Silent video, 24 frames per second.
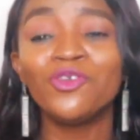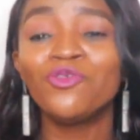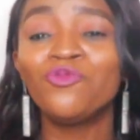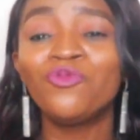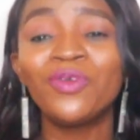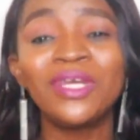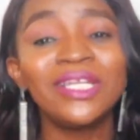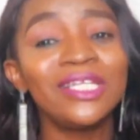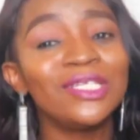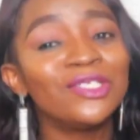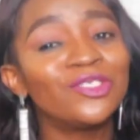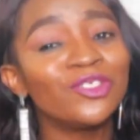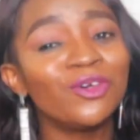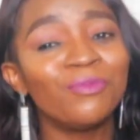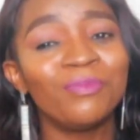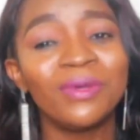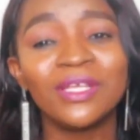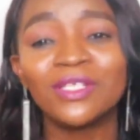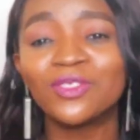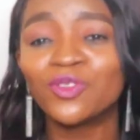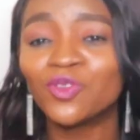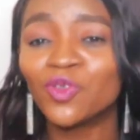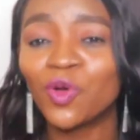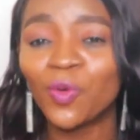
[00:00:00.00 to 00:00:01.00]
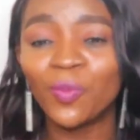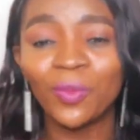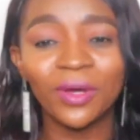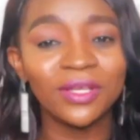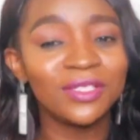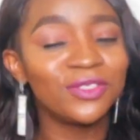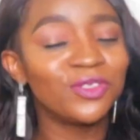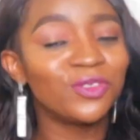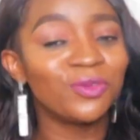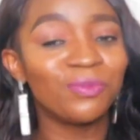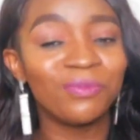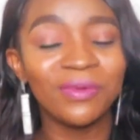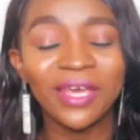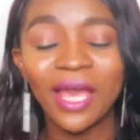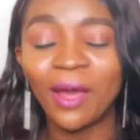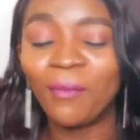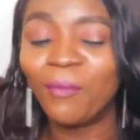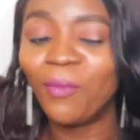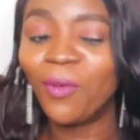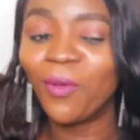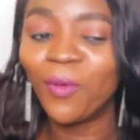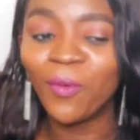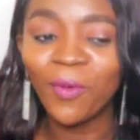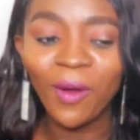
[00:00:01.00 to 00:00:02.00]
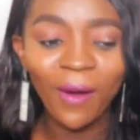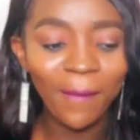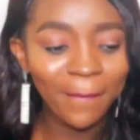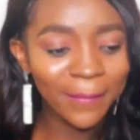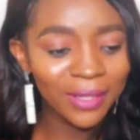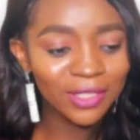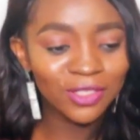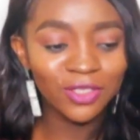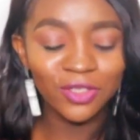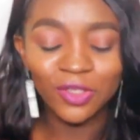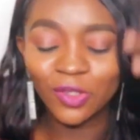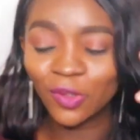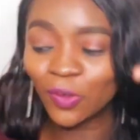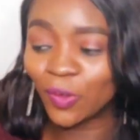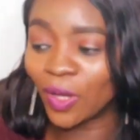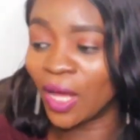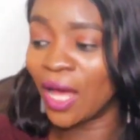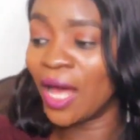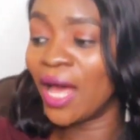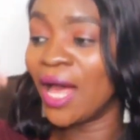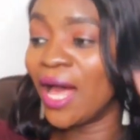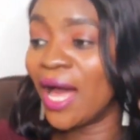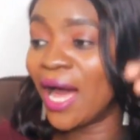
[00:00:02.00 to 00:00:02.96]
You really do mean so much to me, I promise you.